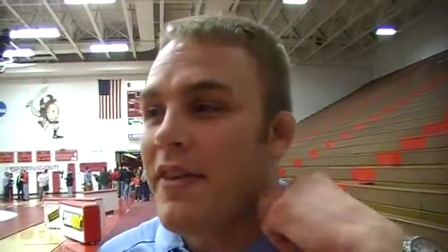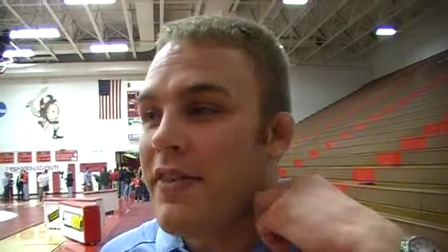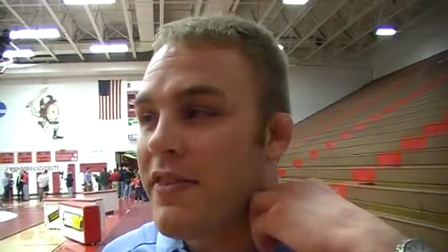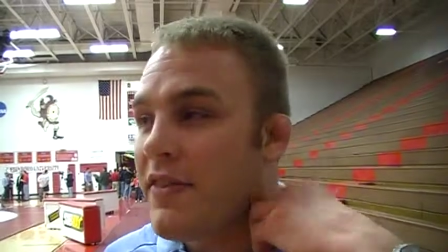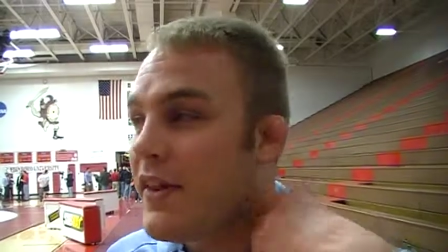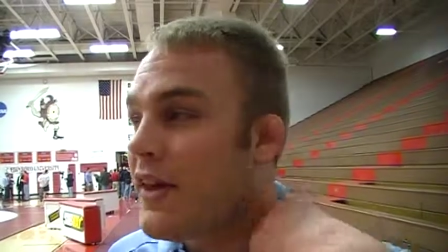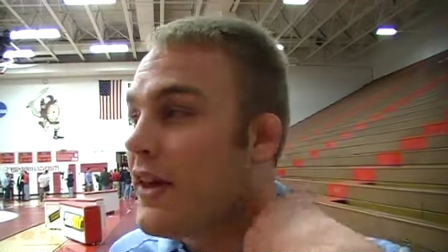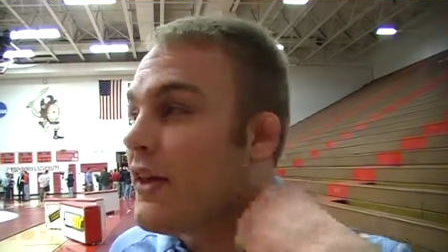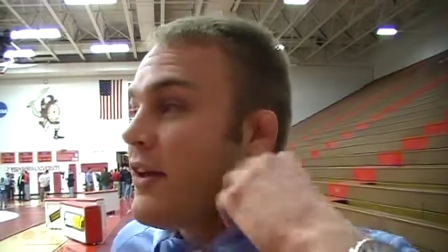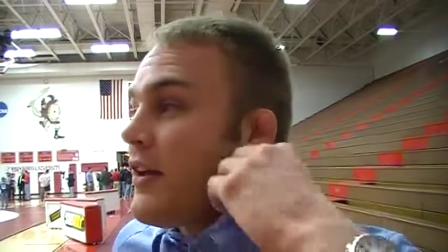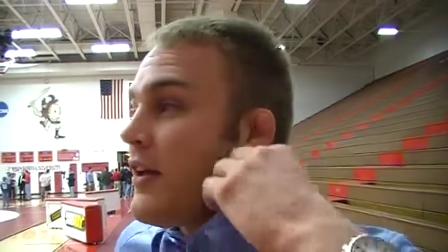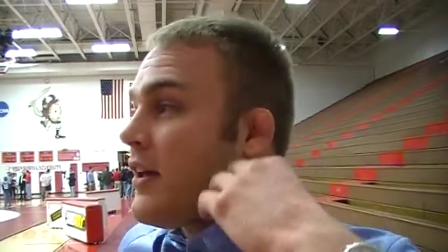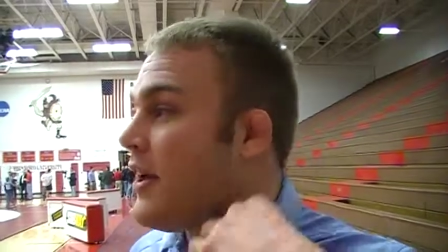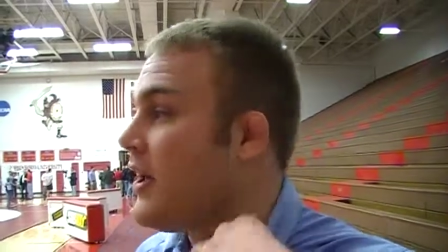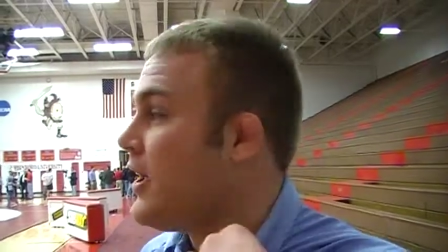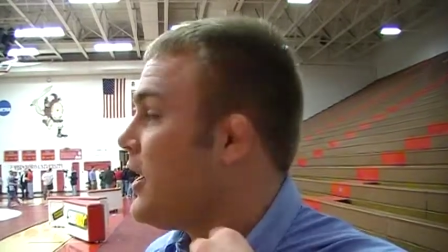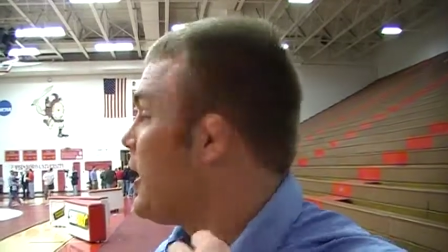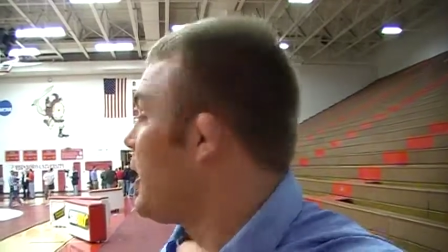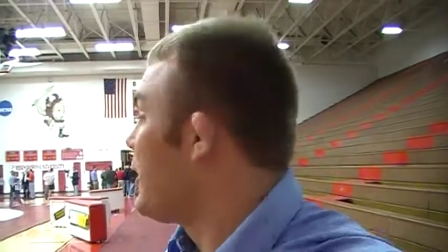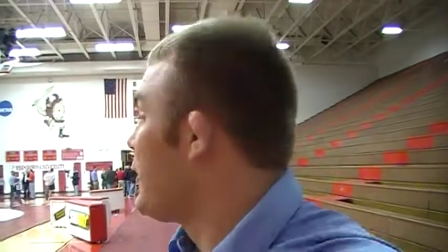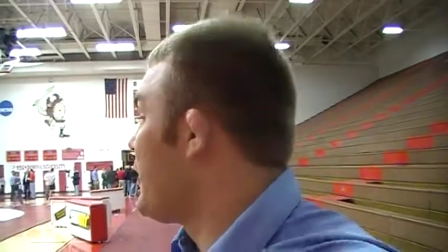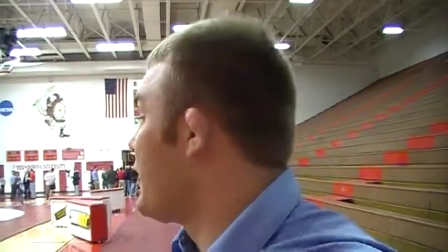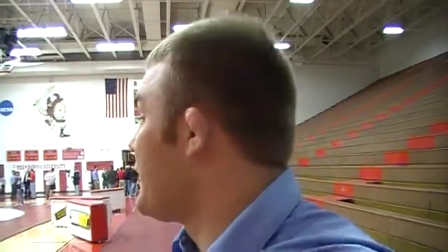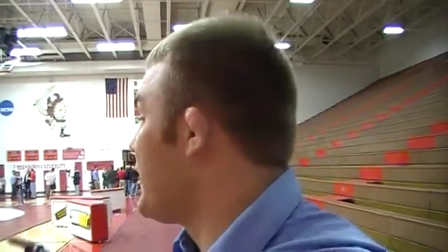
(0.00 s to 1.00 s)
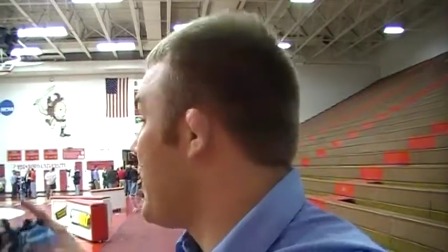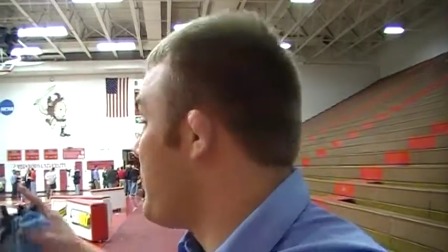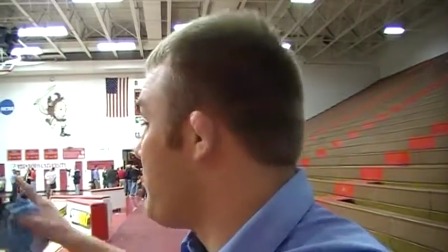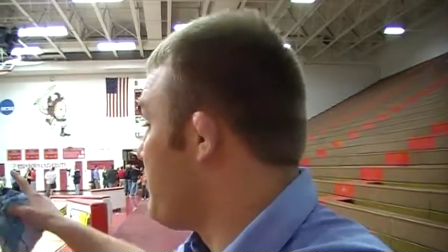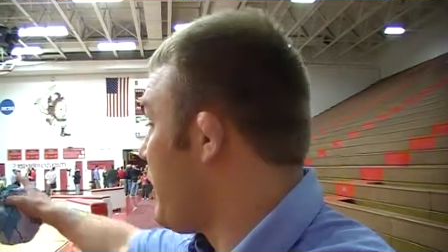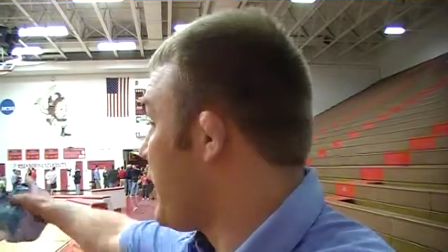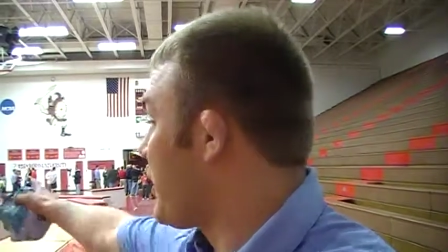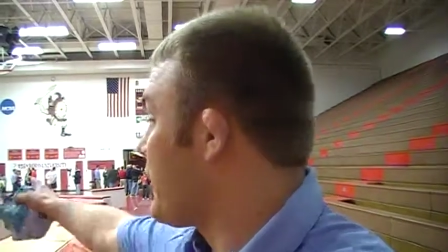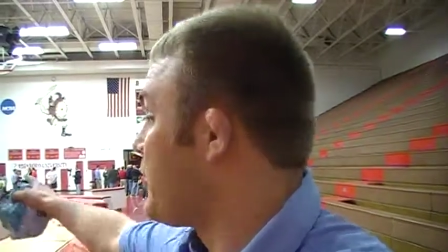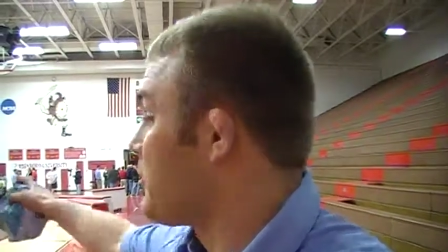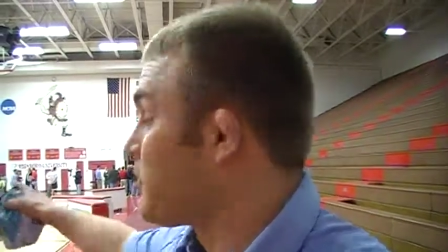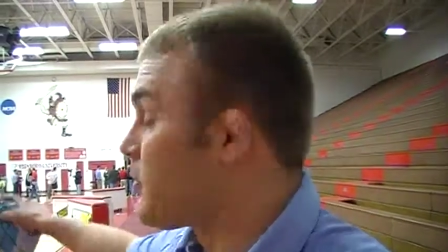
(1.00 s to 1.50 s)
I think uh, on that
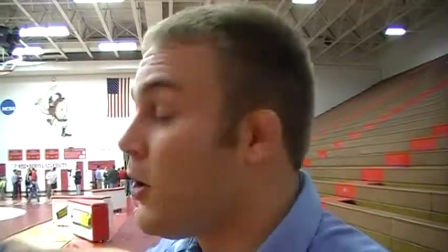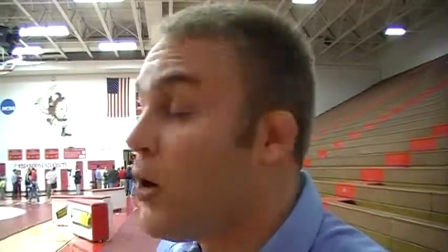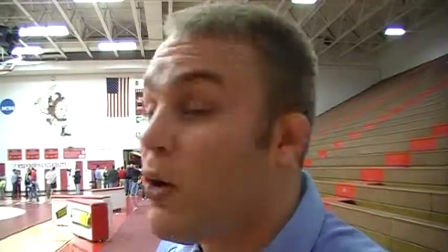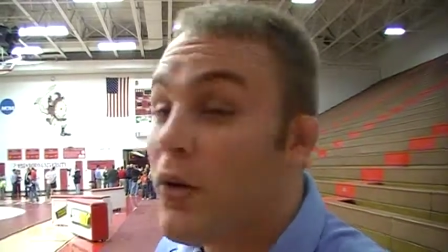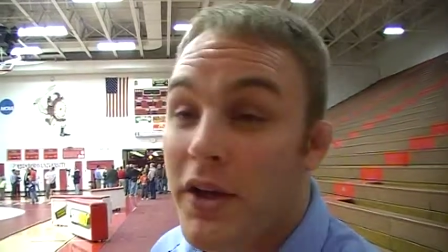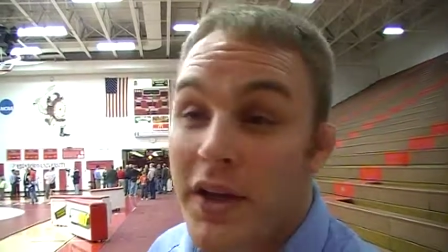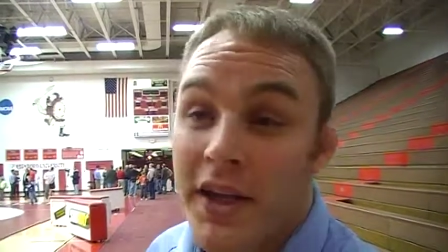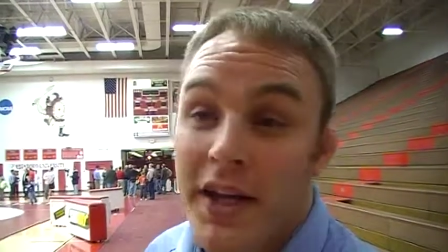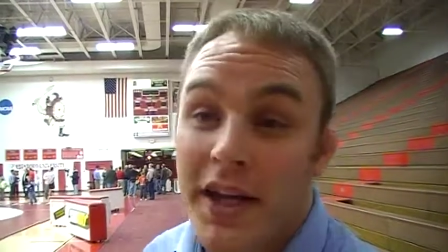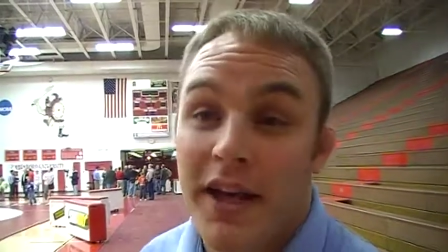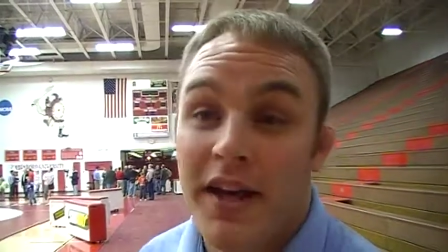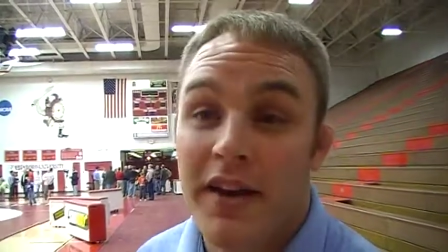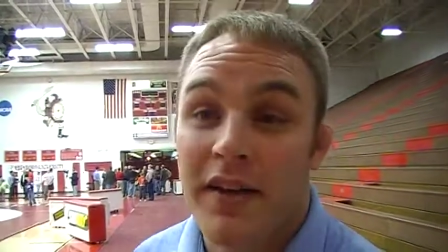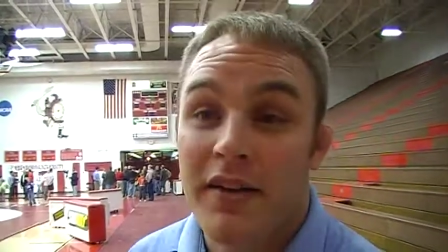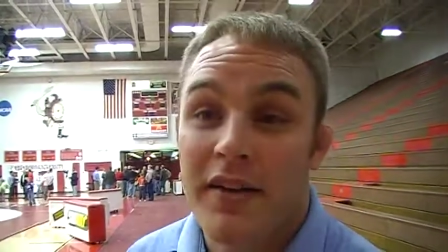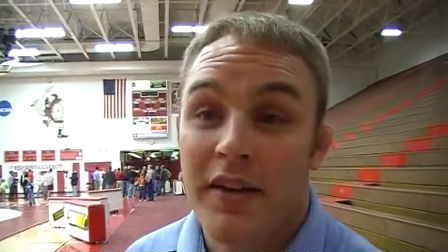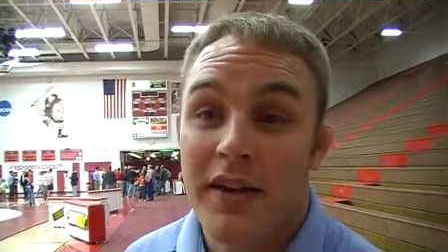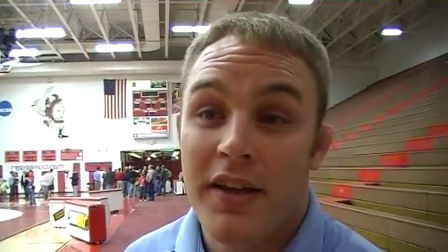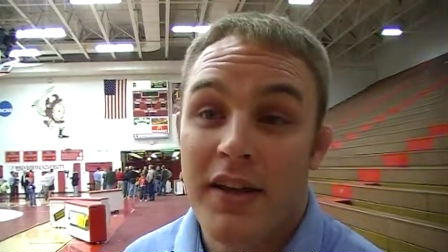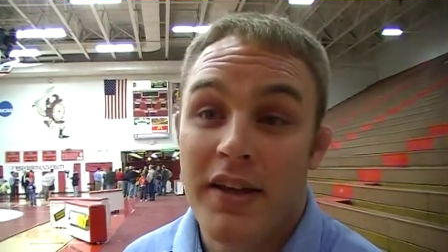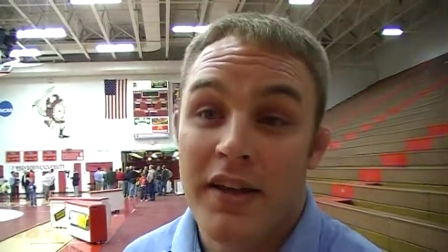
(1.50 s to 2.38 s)
buck and roll he hit,